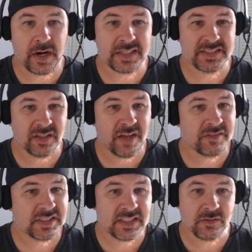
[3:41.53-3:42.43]
I still
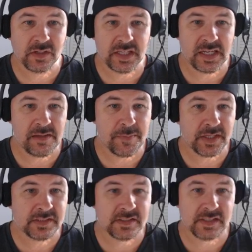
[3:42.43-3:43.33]
haven't seen really any
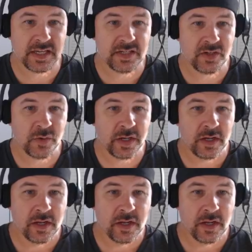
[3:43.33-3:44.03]
base design do it,